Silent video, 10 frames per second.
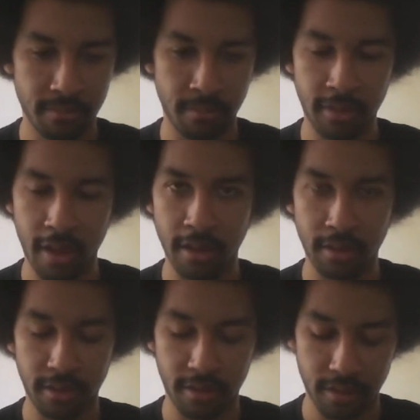
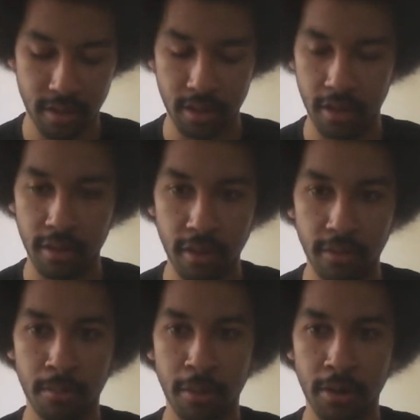Silence, Scenes
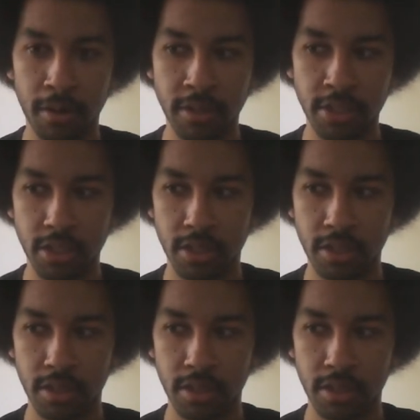from a Marriage,